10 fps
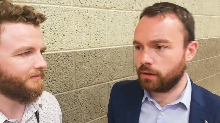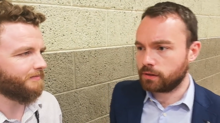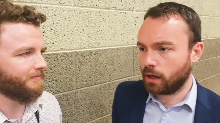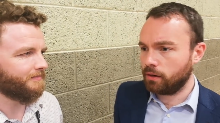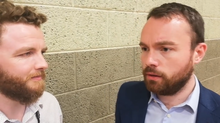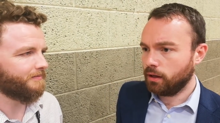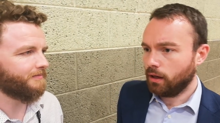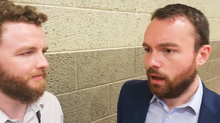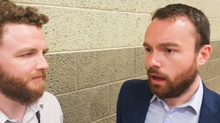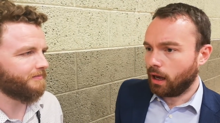Speaker 1: your town.
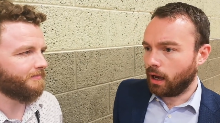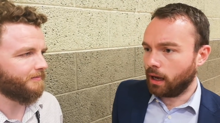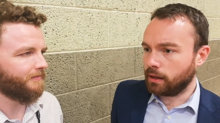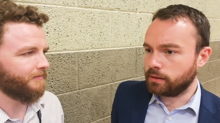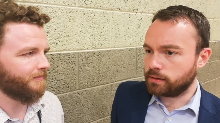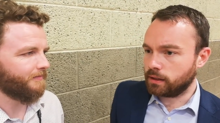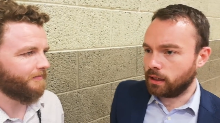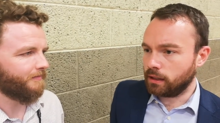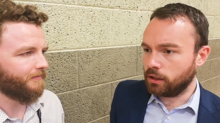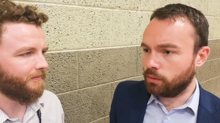And
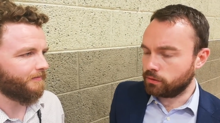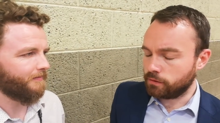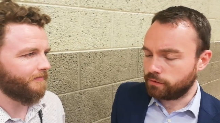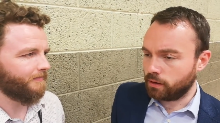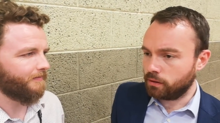it was a